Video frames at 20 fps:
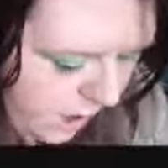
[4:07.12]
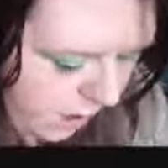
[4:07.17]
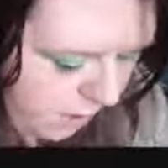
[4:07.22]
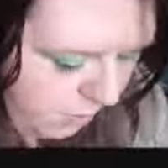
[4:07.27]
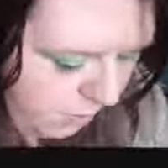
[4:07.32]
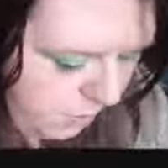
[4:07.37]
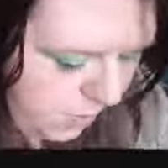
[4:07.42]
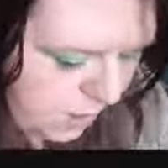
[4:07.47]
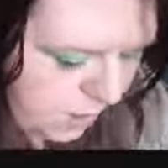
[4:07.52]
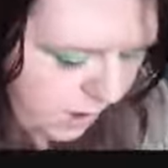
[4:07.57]

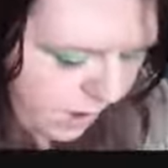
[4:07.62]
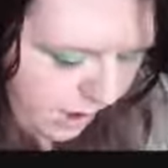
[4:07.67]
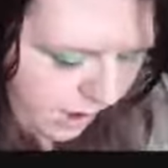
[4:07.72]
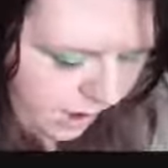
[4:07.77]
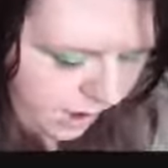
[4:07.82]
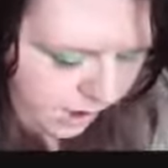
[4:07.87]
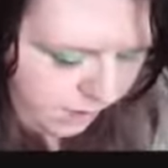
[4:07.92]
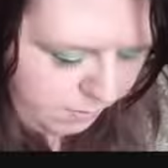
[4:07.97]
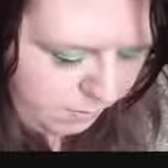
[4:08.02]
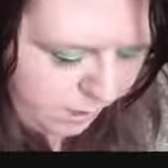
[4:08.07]
So we're
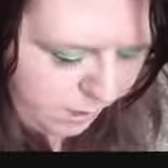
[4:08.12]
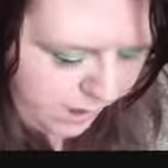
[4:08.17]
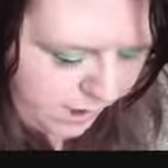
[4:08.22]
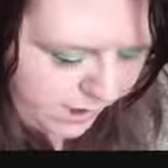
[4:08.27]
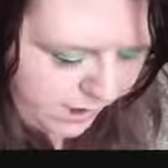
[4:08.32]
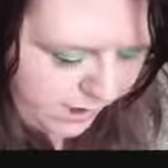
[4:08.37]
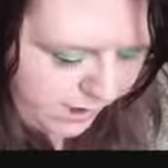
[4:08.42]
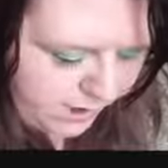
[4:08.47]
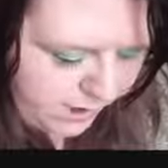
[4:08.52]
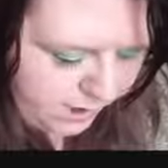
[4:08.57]
just going to
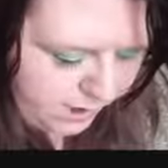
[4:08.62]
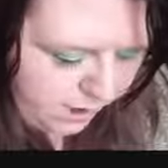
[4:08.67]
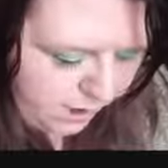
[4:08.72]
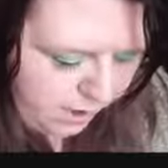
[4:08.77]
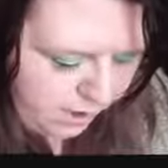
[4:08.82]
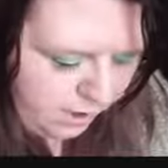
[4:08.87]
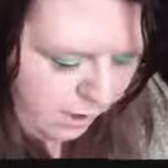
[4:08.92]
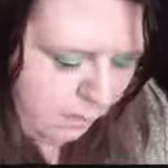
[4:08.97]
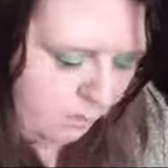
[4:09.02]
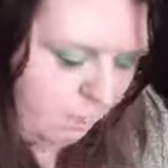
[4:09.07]
put a
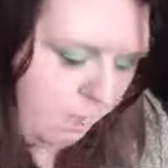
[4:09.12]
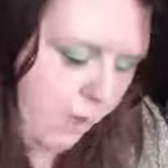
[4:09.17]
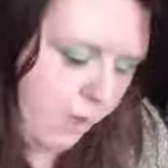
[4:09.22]
decent